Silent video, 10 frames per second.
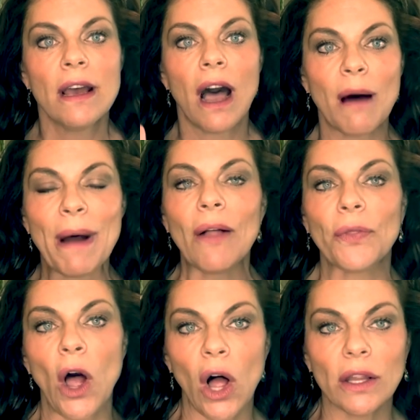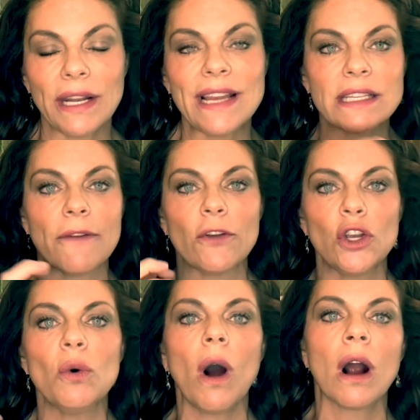about the holidays if
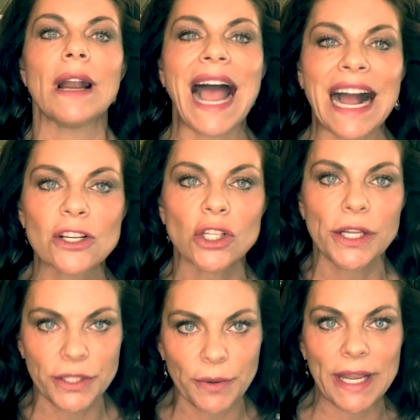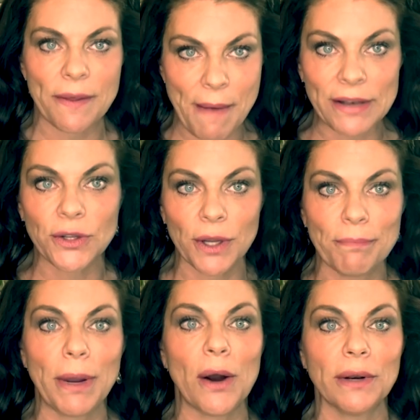you aren't actually doing the mental
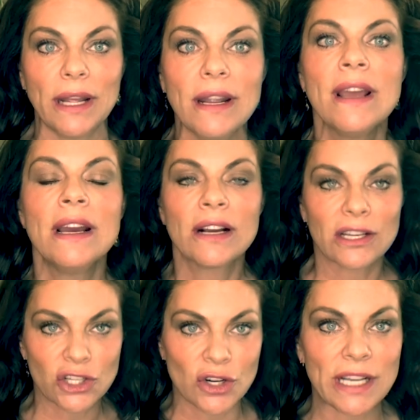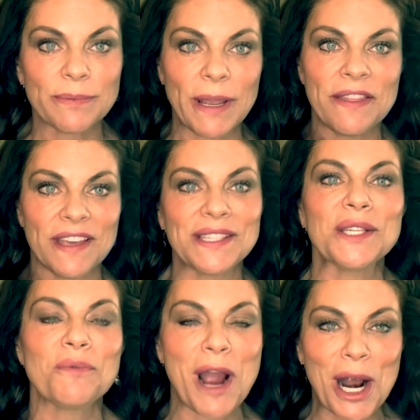component, because trust me, this is
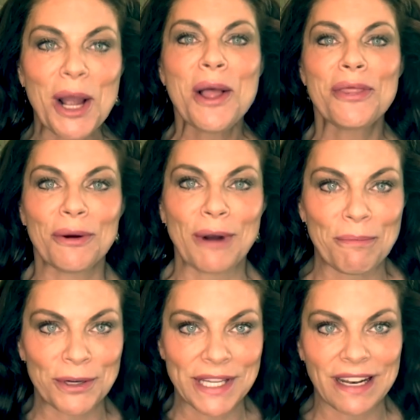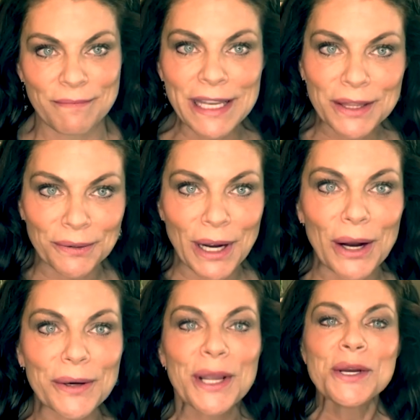where the rubber's going to meet the road.
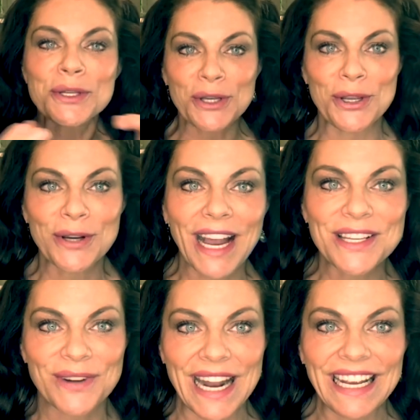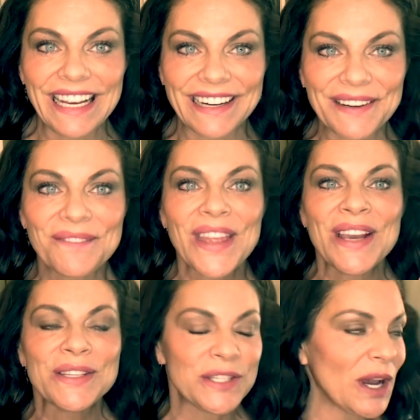So you guys ready here?
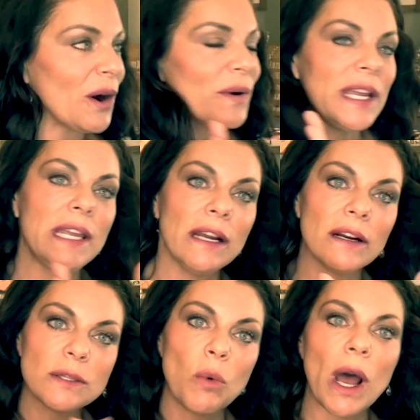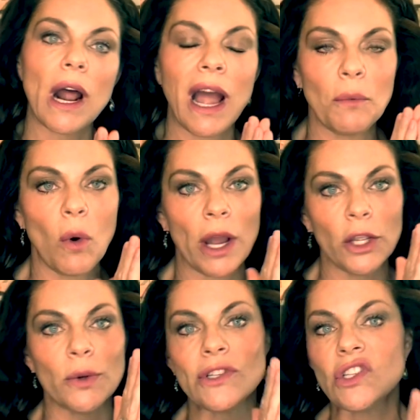So here's what I want you
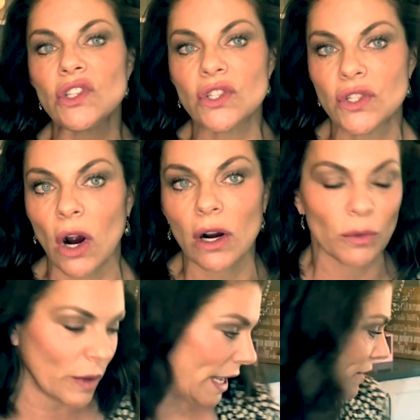to start with.